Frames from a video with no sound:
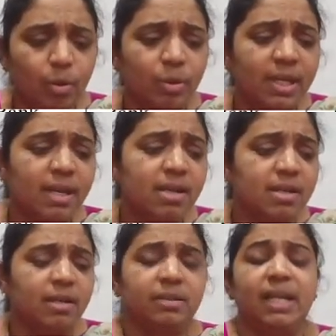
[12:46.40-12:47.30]
Okay.
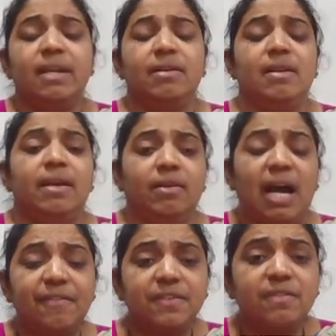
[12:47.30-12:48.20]
Then
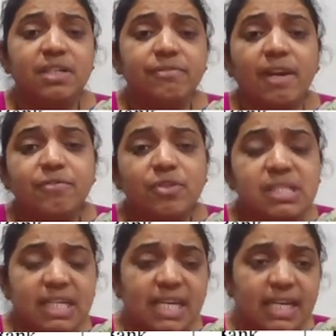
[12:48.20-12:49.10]
afterwards, we have to
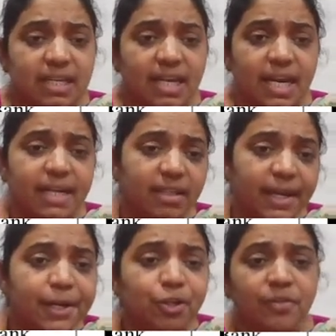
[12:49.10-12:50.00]
see at the
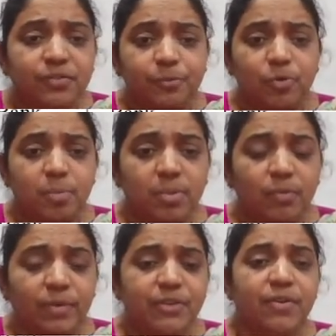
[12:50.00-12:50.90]
end of the
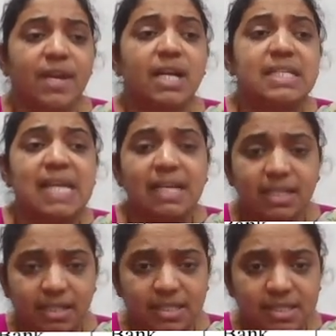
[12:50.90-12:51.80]
problem when we are
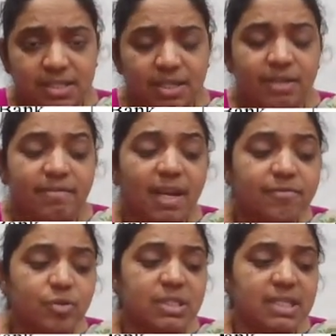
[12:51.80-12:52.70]
tallying it, we have
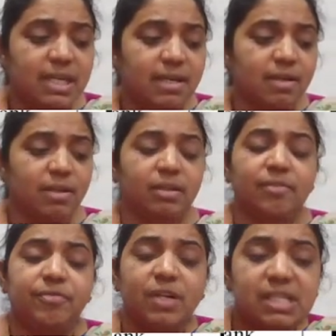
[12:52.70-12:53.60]
to see the
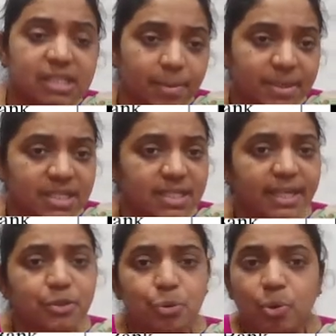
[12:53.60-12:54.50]
first debit
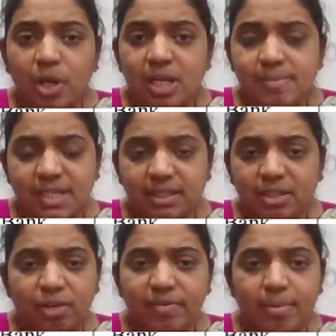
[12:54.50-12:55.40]
side 2 columns are
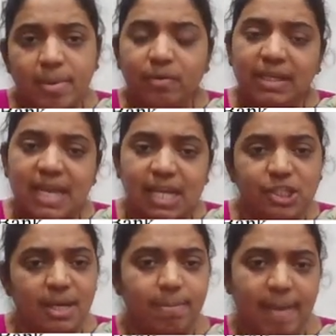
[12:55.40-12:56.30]
there of amount, cash
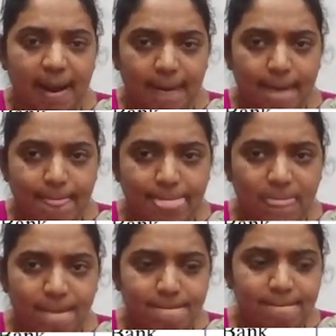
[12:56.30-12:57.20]
and bank.
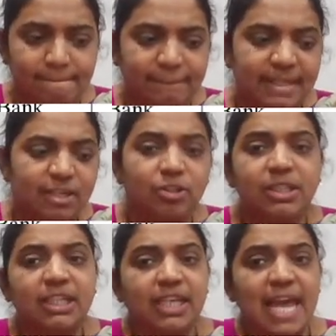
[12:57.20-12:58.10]
Then on the